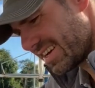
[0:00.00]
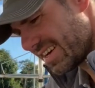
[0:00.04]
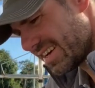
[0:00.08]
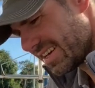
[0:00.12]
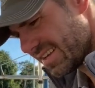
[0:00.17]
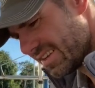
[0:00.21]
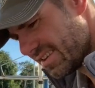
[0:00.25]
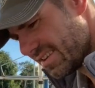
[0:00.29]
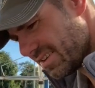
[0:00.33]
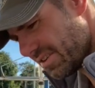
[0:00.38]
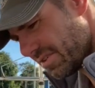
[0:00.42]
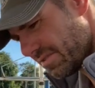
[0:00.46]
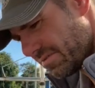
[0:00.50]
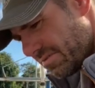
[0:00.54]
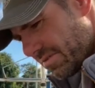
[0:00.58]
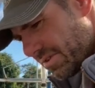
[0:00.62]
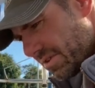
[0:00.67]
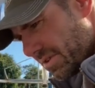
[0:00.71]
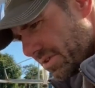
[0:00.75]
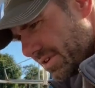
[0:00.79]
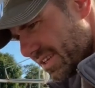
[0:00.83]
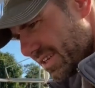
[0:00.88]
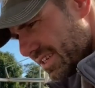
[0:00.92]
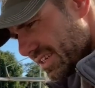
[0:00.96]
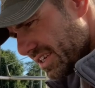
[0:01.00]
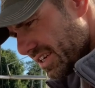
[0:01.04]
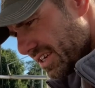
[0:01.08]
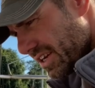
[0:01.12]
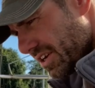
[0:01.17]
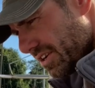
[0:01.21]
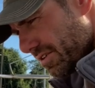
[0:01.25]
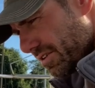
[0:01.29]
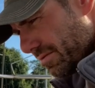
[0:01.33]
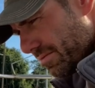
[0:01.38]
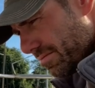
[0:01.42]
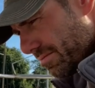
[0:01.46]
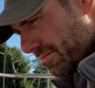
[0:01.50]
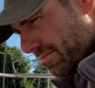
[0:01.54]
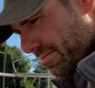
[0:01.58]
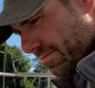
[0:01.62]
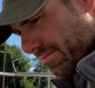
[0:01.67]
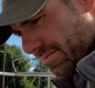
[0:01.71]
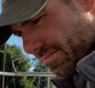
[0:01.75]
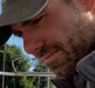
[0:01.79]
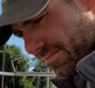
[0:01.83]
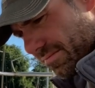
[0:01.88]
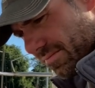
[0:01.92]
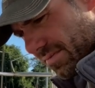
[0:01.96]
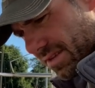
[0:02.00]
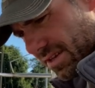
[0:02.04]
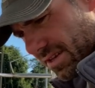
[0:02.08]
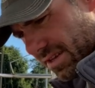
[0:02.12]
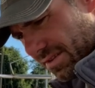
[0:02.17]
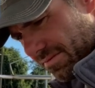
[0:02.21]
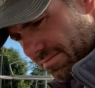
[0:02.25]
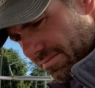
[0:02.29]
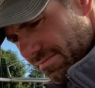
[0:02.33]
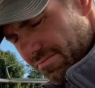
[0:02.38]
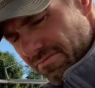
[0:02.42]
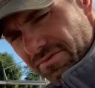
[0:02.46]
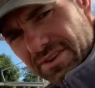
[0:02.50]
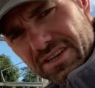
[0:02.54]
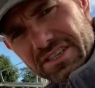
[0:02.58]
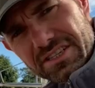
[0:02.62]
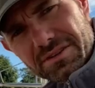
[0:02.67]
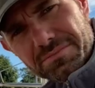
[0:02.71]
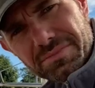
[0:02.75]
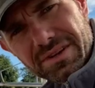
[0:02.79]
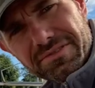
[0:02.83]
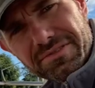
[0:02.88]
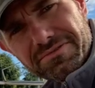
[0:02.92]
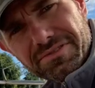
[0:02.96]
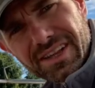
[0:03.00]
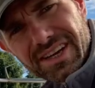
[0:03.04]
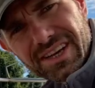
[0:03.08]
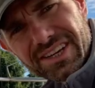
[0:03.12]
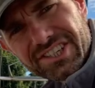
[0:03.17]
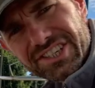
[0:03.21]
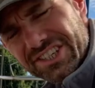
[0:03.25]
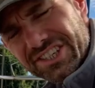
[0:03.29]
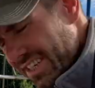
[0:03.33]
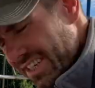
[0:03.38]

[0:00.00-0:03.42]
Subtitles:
and I've got it to go reasonably flush.